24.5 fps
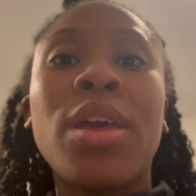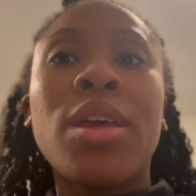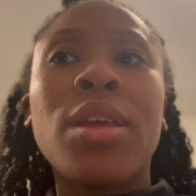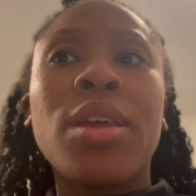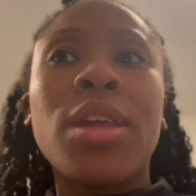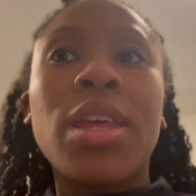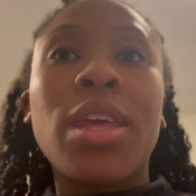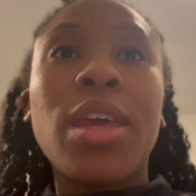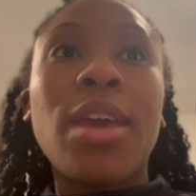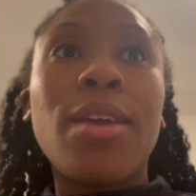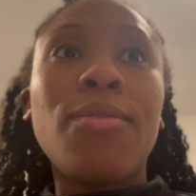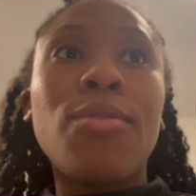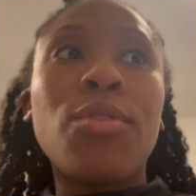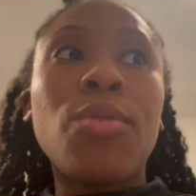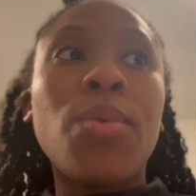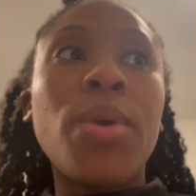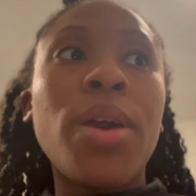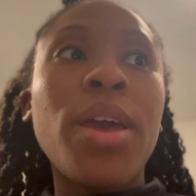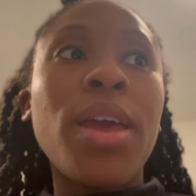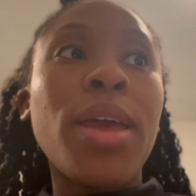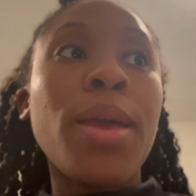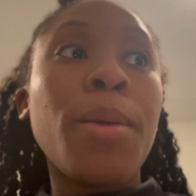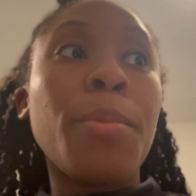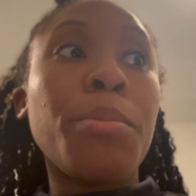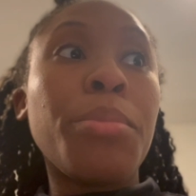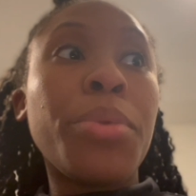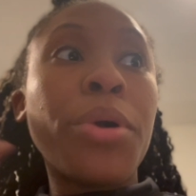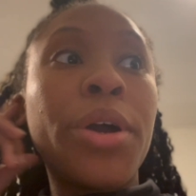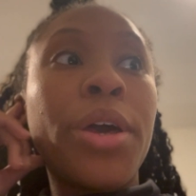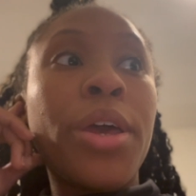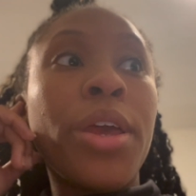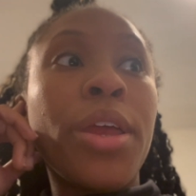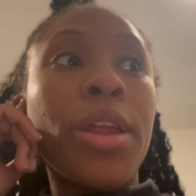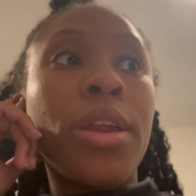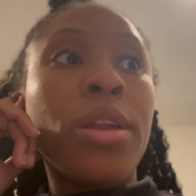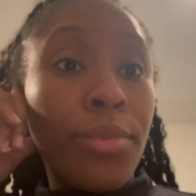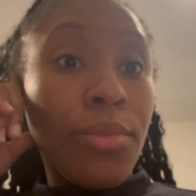Gave it away,
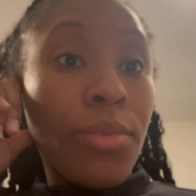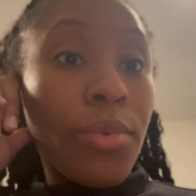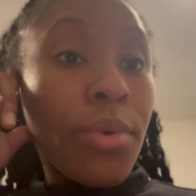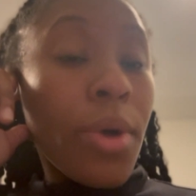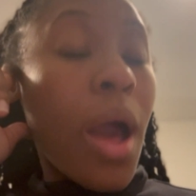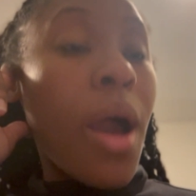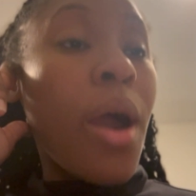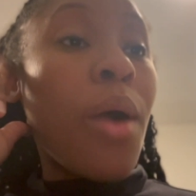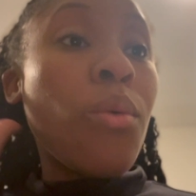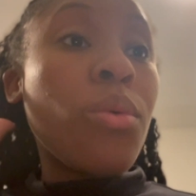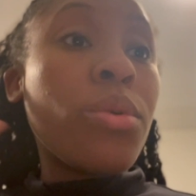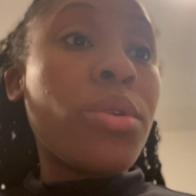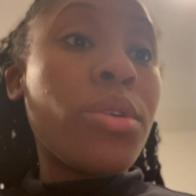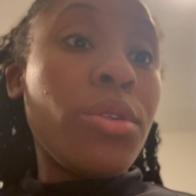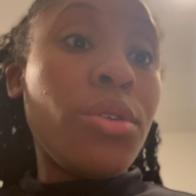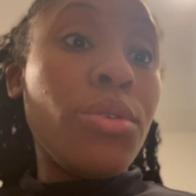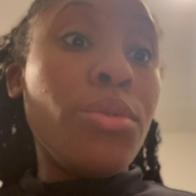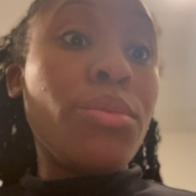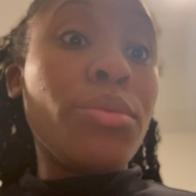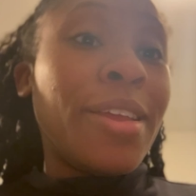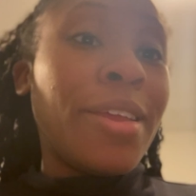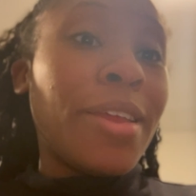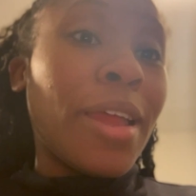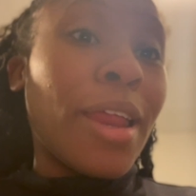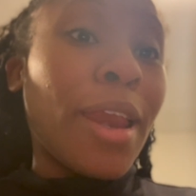but I want a new one.